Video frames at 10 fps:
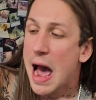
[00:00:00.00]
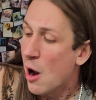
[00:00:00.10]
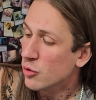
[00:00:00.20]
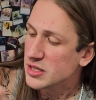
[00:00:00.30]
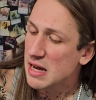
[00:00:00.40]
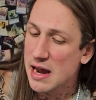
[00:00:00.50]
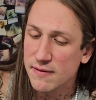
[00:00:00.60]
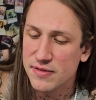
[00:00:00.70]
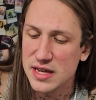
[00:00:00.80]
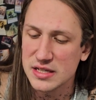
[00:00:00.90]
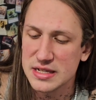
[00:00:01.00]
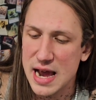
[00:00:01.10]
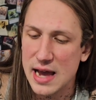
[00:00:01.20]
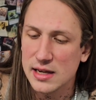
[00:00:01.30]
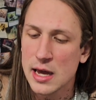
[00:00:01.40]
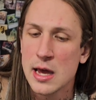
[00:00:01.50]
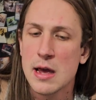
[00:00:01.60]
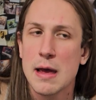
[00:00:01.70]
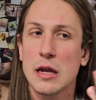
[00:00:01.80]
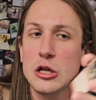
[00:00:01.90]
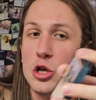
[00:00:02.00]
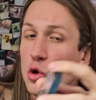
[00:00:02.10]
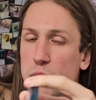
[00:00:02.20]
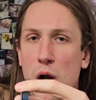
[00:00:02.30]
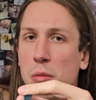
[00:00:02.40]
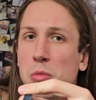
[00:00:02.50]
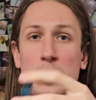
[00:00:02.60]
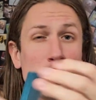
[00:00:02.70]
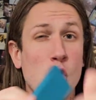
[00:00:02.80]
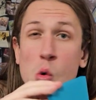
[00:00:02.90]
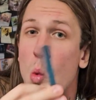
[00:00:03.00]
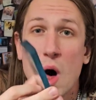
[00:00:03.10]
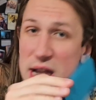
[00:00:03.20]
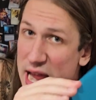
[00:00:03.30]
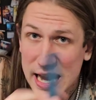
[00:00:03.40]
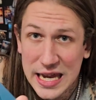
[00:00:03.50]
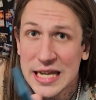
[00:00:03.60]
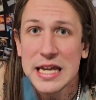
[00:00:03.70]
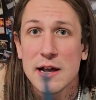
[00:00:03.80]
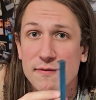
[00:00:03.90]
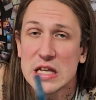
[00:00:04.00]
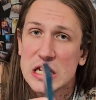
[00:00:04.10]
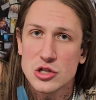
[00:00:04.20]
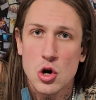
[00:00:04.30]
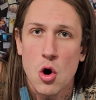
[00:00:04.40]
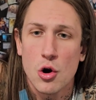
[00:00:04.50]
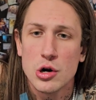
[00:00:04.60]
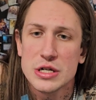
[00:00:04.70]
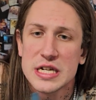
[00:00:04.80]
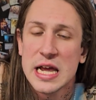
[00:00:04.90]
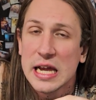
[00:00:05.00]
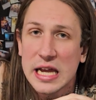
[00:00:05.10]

Outside of this deck, you probably don't want any of these cards